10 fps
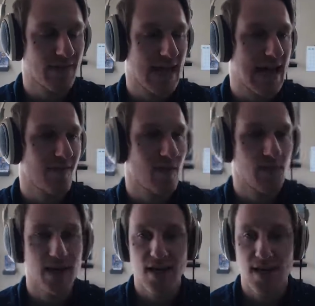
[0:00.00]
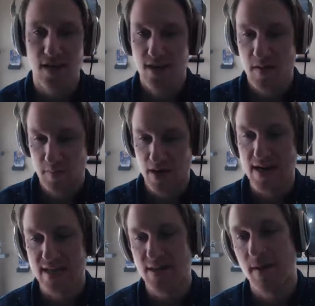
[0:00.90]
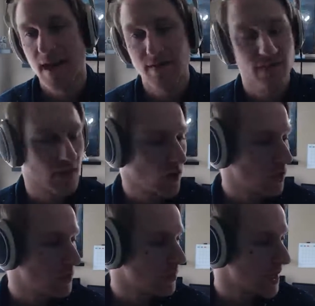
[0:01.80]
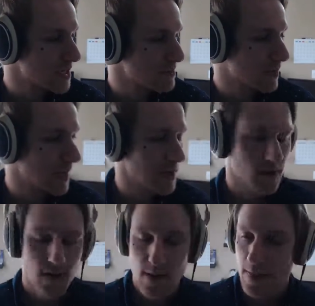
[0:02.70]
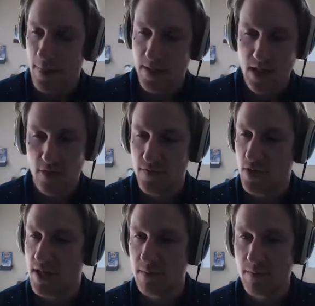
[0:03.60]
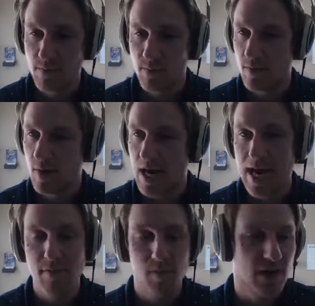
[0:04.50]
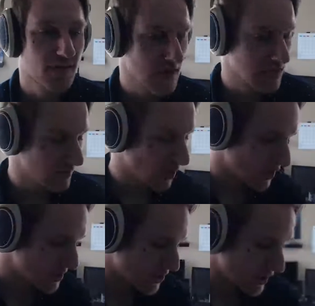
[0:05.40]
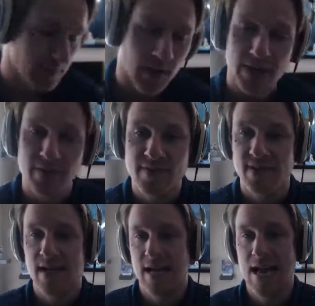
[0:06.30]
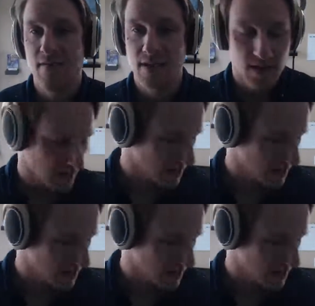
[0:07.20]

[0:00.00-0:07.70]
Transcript: have a big button at the bottom for the home button. But if you can, I'm a big fan of on-screen buttons and not having a